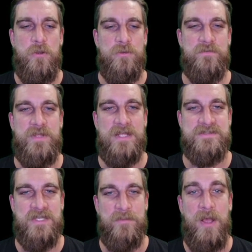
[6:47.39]
we've got
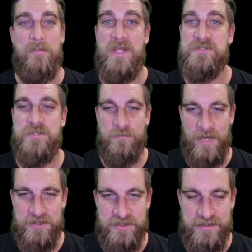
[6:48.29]
some pitch
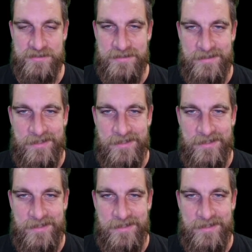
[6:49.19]
correction.